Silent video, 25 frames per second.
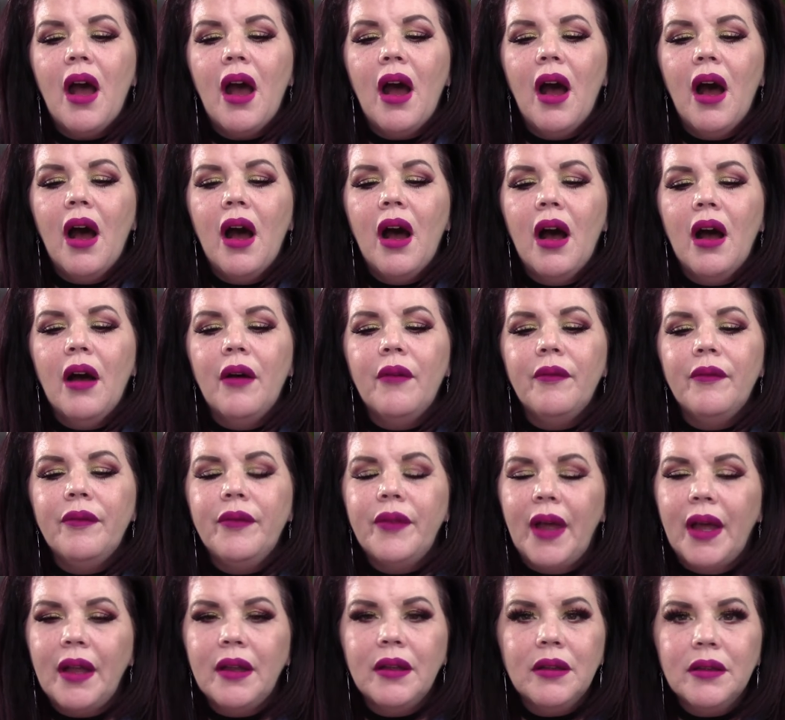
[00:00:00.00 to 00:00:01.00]

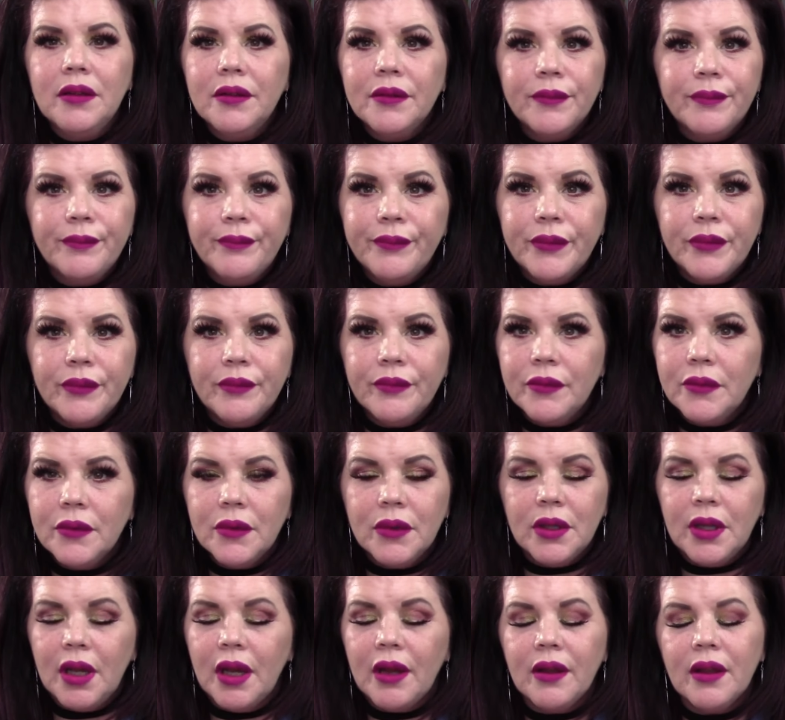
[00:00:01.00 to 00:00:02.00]

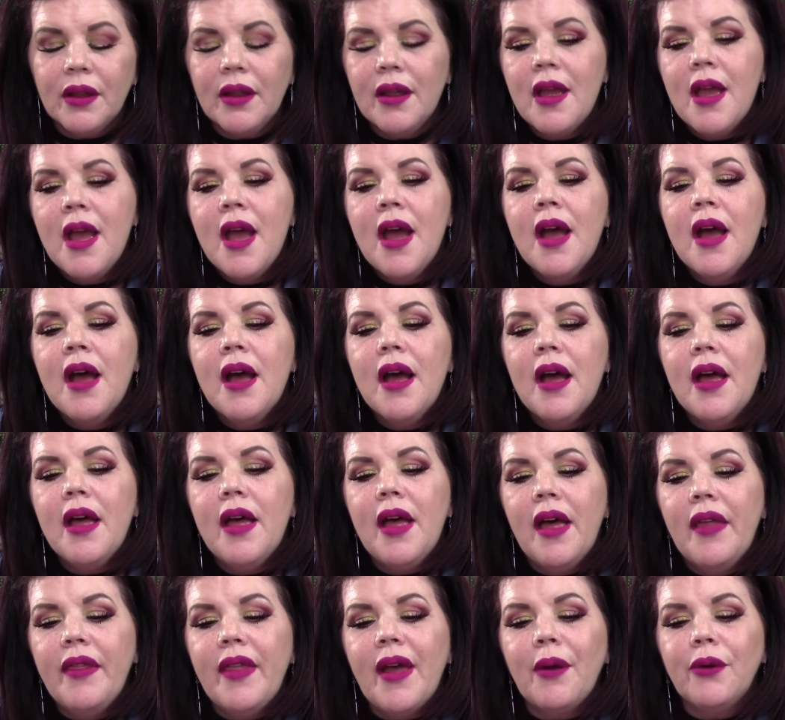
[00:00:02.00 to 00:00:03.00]
Yeah.
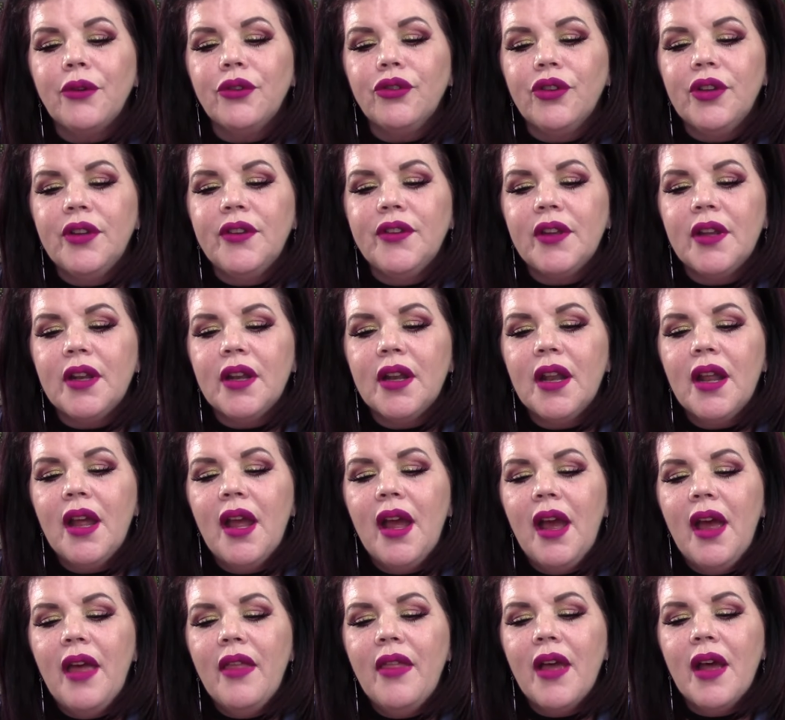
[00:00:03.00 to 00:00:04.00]
And that was recent.
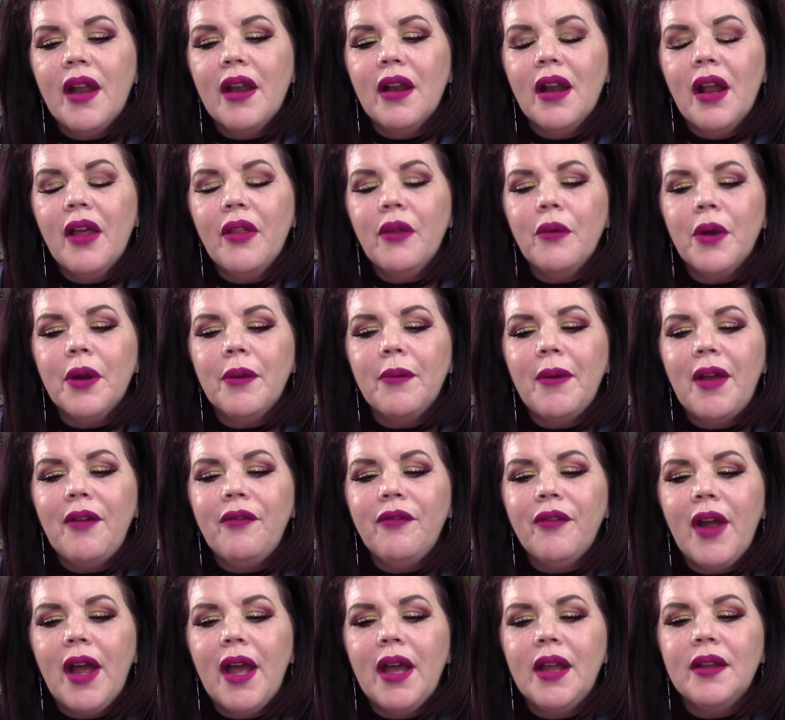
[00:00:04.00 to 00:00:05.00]
And then another one of my
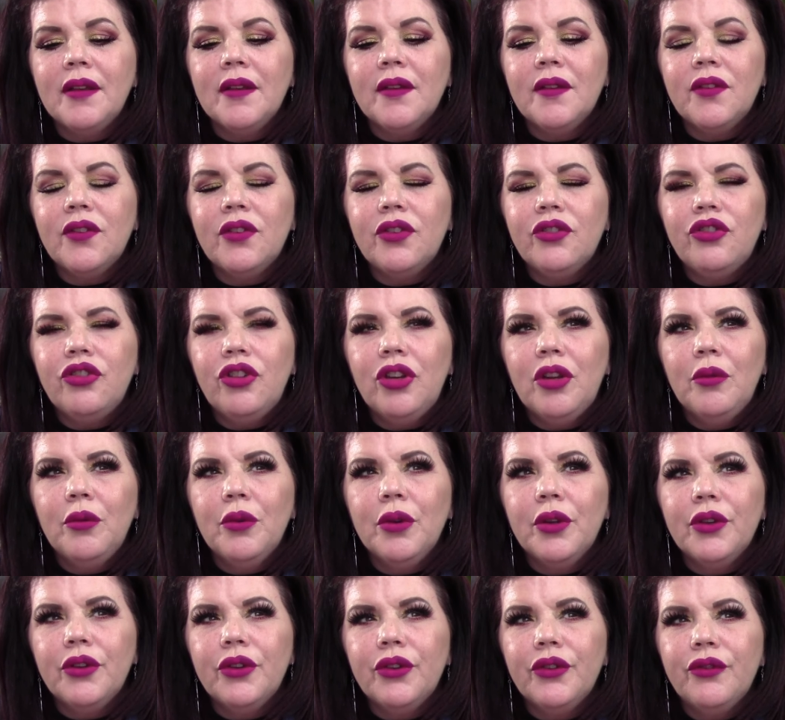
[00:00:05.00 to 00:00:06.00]
friends, she
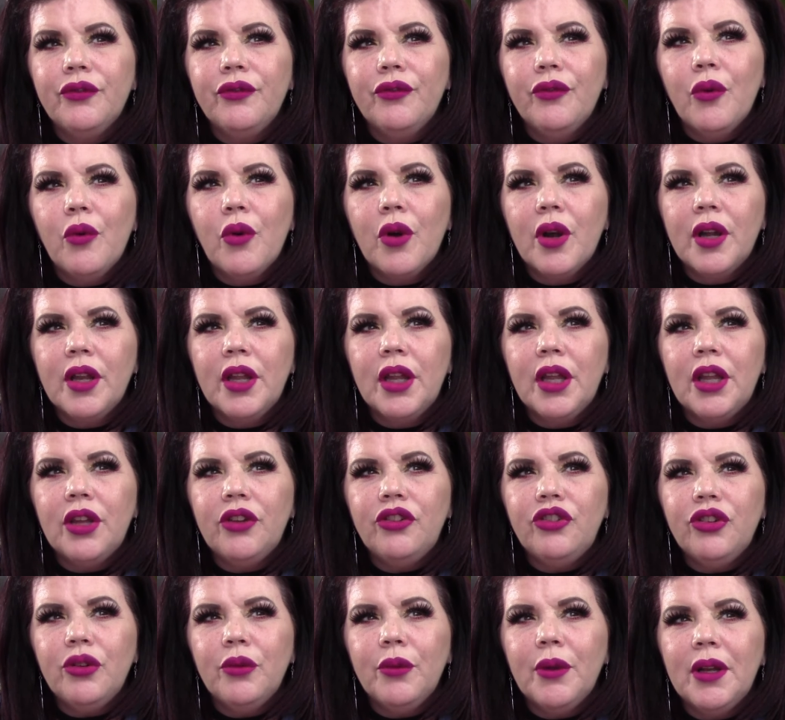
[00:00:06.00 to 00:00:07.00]
was 40.
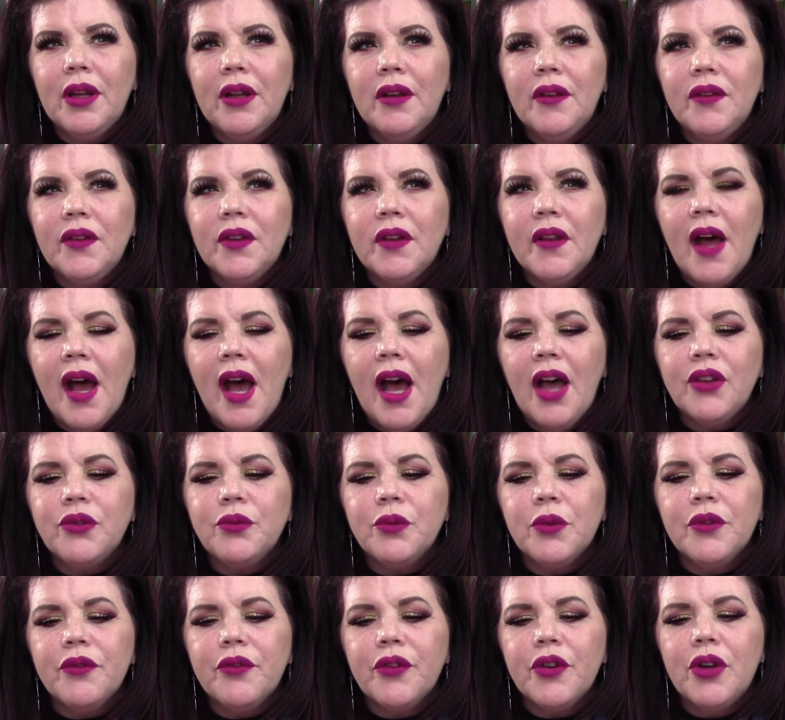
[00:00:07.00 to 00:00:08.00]
She went into the
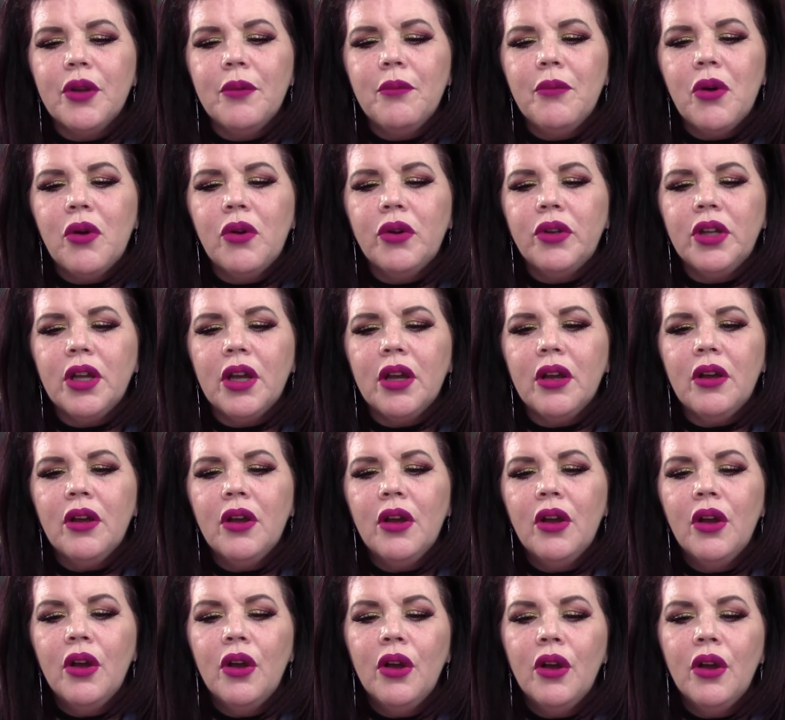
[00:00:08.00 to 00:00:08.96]
hospital for pneumonia.